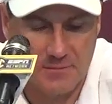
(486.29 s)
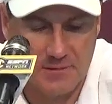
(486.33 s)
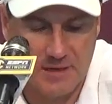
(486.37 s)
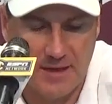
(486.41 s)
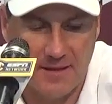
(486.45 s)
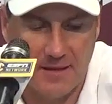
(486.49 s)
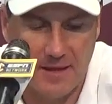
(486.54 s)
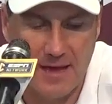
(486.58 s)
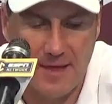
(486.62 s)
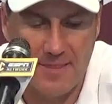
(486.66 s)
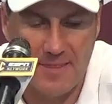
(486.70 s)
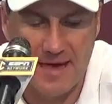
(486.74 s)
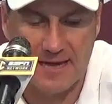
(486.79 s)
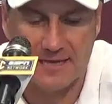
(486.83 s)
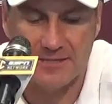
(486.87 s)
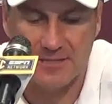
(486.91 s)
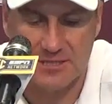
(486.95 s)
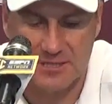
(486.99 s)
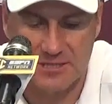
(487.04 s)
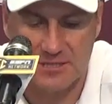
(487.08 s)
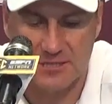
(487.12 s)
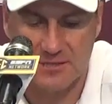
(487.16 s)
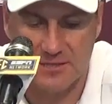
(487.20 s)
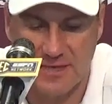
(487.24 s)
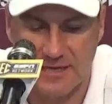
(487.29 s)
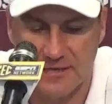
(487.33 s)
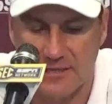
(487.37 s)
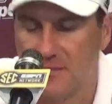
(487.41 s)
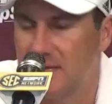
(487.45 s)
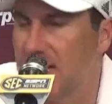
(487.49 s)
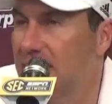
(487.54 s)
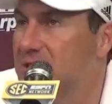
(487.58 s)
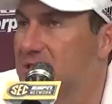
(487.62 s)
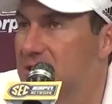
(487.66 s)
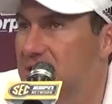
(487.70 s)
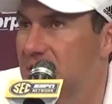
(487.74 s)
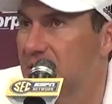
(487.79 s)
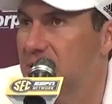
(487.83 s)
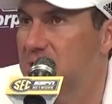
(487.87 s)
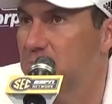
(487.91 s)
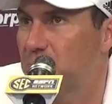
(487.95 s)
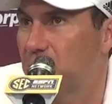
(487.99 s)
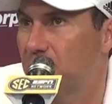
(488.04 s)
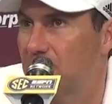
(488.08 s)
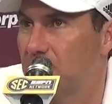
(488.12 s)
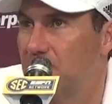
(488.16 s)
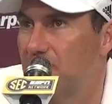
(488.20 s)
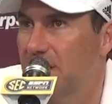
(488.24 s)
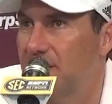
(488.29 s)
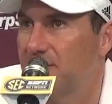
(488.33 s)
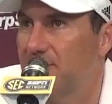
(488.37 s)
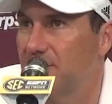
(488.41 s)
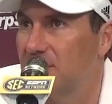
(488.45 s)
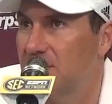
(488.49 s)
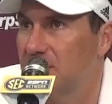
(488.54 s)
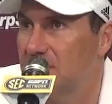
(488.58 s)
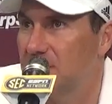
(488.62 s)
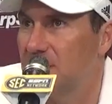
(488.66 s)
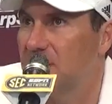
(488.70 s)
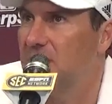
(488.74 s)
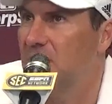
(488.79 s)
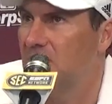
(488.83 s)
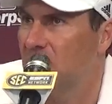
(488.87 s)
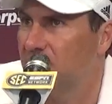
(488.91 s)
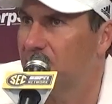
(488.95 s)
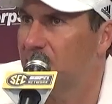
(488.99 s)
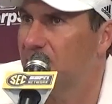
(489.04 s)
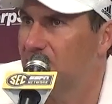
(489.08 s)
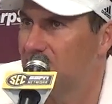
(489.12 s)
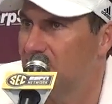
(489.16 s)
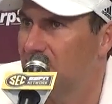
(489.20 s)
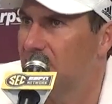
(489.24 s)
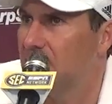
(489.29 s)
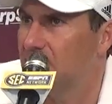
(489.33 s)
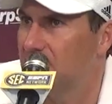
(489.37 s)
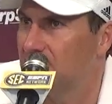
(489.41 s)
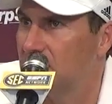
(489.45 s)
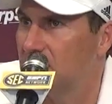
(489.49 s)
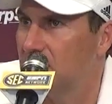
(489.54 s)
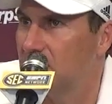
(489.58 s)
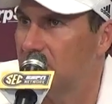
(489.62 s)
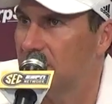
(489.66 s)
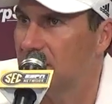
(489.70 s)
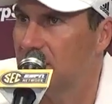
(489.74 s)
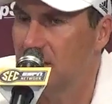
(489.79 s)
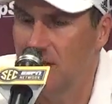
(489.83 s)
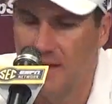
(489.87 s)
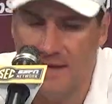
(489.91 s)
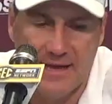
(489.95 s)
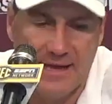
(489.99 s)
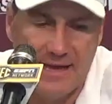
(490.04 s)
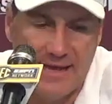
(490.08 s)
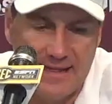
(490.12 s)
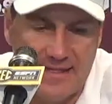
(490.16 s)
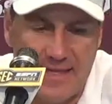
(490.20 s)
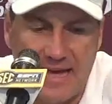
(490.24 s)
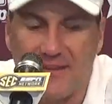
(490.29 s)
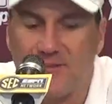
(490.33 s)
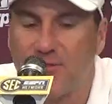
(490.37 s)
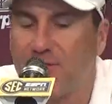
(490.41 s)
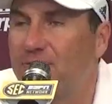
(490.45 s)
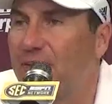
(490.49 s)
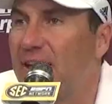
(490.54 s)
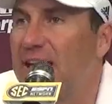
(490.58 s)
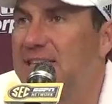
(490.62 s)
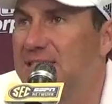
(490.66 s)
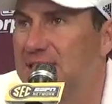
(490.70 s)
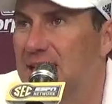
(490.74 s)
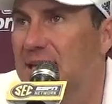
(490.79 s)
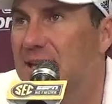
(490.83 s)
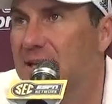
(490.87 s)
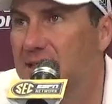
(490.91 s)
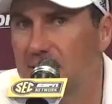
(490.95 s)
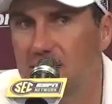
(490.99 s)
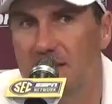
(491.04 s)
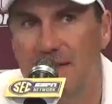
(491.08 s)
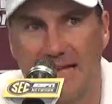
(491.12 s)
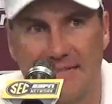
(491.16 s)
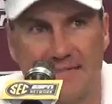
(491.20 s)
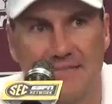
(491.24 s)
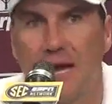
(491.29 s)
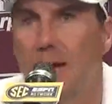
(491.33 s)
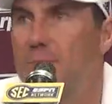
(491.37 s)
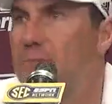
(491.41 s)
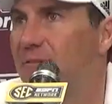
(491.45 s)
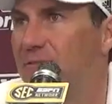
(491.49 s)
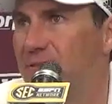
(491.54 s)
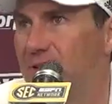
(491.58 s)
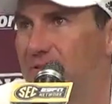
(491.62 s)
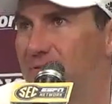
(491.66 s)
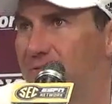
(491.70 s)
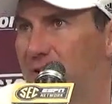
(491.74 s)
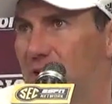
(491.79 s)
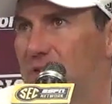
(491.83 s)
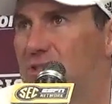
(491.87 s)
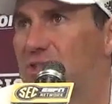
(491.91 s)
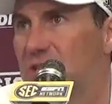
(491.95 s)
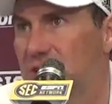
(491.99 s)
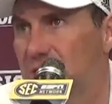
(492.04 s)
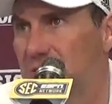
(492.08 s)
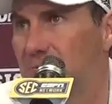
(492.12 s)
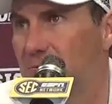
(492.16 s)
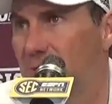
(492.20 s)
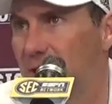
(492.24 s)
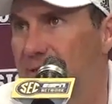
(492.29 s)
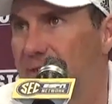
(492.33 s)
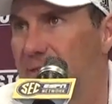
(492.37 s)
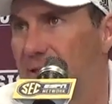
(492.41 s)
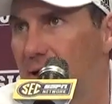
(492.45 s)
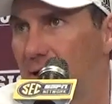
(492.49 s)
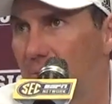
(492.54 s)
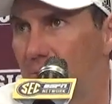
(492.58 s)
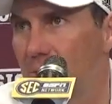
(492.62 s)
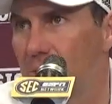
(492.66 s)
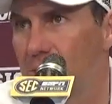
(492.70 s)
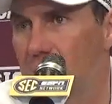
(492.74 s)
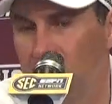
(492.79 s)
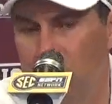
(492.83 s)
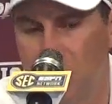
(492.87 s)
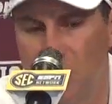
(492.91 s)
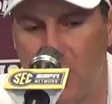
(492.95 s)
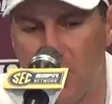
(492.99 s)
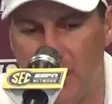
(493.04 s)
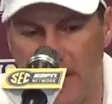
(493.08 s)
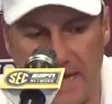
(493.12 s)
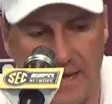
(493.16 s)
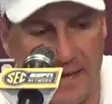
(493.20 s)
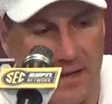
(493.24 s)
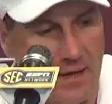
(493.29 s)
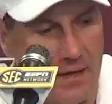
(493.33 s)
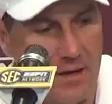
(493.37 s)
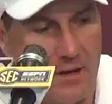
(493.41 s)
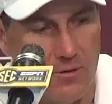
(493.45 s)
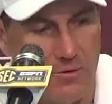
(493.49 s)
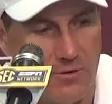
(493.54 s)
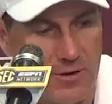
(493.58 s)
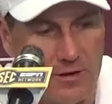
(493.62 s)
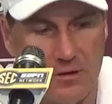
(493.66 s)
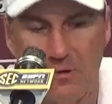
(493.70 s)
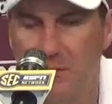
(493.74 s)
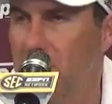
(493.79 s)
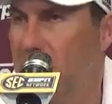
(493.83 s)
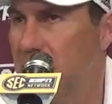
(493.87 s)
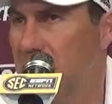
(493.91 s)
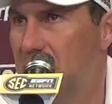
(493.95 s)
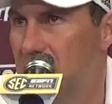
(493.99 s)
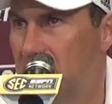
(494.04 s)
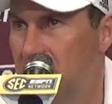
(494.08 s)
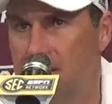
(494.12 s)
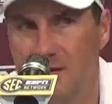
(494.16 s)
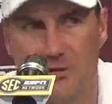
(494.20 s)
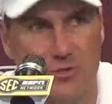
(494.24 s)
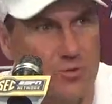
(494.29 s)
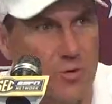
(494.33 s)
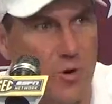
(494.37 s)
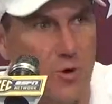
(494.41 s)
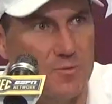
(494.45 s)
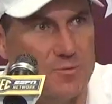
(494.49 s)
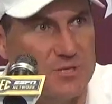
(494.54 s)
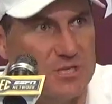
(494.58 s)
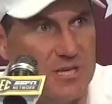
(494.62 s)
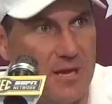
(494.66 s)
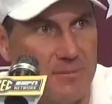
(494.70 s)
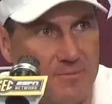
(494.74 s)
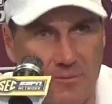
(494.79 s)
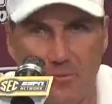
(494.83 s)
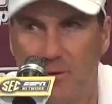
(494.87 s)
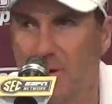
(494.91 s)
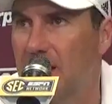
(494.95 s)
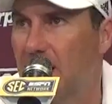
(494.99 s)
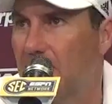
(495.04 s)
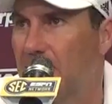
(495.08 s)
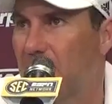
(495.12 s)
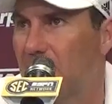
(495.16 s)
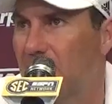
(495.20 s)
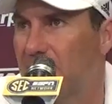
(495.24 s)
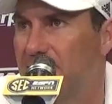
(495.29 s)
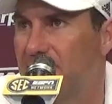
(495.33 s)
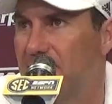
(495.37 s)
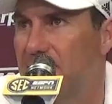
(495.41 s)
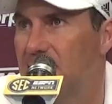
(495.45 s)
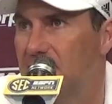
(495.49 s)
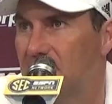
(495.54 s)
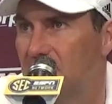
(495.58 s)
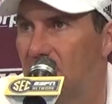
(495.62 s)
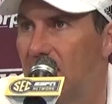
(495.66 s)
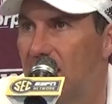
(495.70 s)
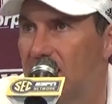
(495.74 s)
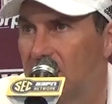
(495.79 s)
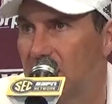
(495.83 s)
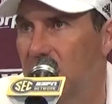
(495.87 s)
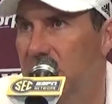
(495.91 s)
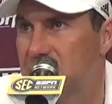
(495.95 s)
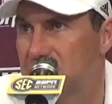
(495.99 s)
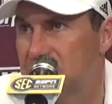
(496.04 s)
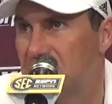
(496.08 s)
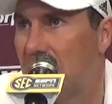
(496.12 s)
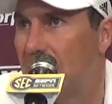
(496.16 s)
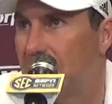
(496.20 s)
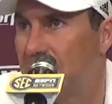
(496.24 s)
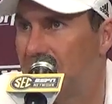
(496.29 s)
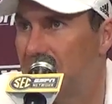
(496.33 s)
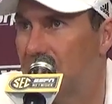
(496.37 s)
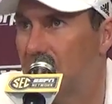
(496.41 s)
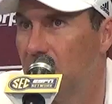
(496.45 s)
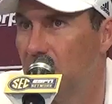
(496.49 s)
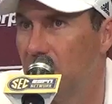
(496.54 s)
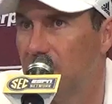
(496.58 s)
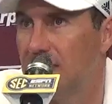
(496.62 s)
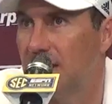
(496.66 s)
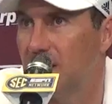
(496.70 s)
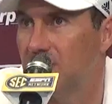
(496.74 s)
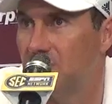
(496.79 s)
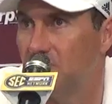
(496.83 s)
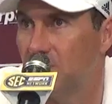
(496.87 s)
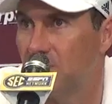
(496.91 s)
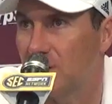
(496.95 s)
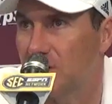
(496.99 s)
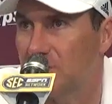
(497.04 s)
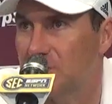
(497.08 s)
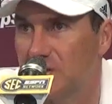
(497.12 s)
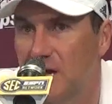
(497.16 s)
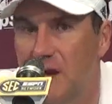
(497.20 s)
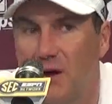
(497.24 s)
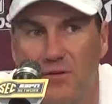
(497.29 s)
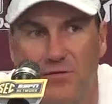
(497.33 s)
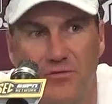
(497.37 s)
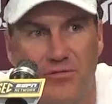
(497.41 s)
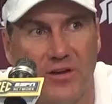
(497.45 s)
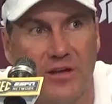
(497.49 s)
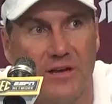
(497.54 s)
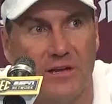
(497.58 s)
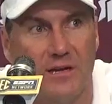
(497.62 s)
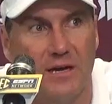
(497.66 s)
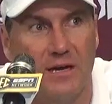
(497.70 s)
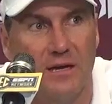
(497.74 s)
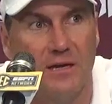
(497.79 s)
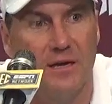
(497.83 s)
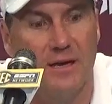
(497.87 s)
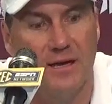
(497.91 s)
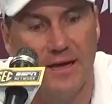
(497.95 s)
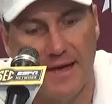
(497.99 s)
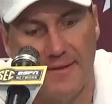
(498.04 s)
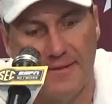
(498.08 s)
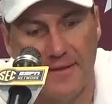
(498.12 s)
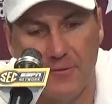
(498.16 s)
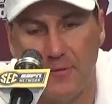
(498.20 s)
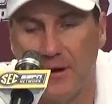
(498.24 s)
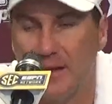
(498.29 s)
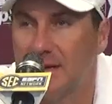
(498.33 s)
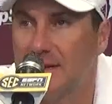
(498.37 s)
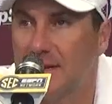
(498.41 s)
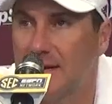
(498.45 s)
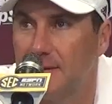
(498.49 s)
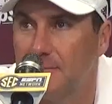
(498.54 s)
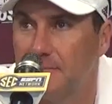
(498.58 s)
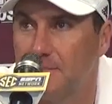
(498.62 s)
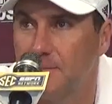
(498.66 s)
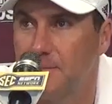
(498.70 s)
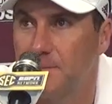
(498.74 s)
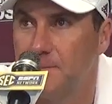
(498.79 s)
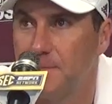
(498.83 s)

And that's pretty big for the team. You know, that's facing that type of adversity right there, where you know, hey, this rope's slipping. We got to put our feet in the ground and go stop it, and we got to do it ourselves. And they went and did it.